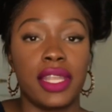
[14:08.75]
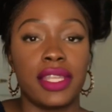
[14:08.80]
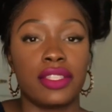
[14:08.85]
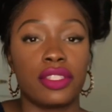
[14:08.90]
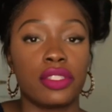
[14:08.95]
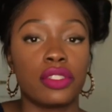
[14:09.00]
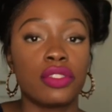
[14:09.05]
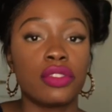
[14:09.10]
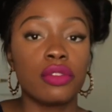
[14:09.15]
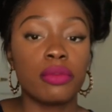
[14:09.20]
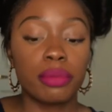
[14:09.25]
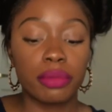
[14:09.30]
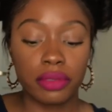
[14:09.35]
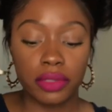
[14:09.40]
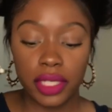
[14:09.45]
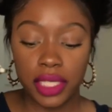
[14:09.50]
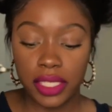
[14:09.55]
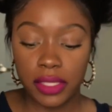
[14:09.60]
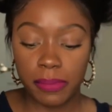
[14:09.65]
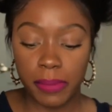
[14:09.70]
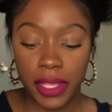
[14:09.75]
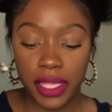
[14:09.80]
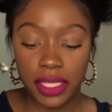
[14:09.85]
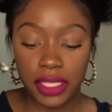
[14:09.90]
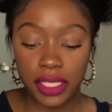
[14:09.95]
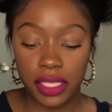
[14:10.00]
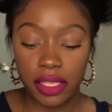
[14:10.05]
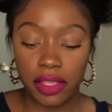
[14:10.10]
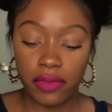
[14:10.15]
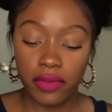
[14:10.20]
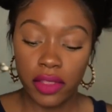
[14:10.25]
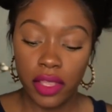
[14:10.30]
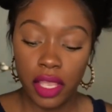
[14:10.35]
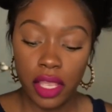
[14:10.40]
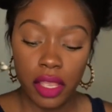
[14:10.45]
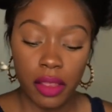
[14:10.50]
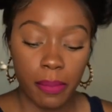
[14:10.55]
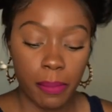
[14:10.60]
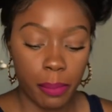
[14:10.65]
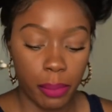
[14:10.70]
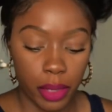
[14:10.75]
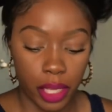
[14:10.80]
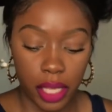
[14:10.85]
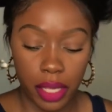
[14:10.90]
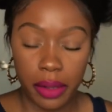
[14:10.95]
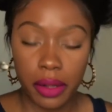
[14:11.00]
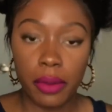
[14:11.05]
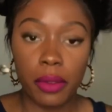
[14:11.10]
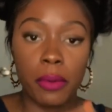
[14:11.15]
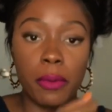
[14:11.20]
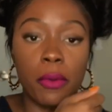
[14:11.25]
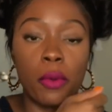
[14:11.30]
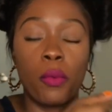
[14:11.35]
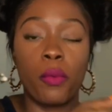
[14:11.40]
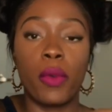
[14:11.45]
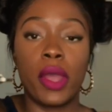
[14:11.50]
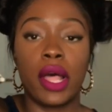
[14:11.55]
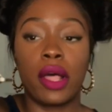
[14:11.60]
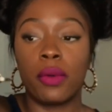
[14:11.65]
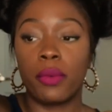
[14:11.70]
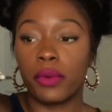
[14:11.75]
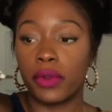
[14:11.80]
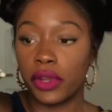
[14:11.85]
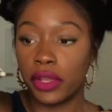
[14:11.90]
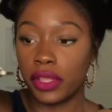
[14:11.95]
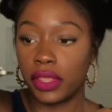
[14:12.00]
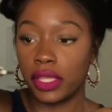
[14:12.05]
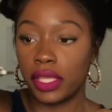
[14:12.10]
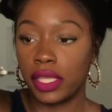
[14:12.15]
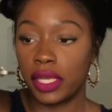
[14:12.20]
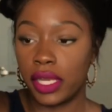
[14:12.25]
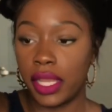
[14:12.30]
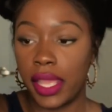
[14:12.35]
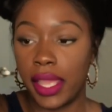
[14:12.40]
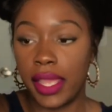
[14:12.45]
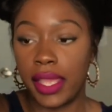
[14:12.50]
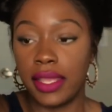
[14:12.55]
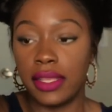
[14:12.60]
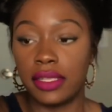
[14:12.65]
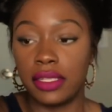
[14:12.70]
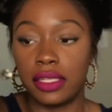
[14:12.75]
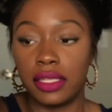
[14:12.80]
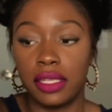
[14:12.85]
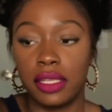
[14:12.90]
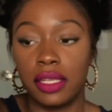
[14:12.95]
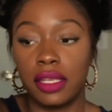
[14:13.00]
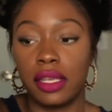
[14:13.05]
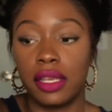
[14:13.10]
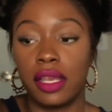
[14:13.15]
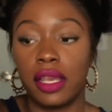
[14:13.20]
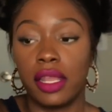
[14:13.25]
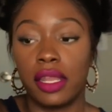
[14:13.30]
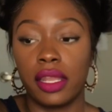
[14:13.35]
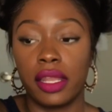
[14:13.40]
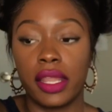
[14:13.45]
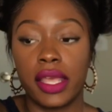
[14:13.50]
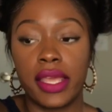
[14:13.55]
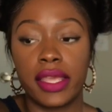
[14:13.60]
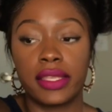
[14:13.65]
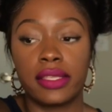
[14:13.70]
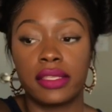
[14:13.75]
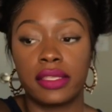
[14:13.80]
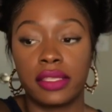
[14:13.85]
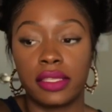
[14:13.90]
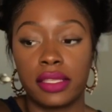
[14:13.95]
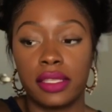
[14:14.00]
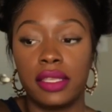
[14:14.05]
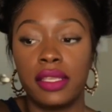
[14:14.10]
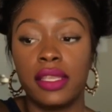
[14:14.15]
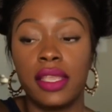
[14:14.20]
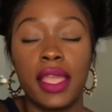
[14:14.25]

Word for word: Super expensive, but well worth it, and unless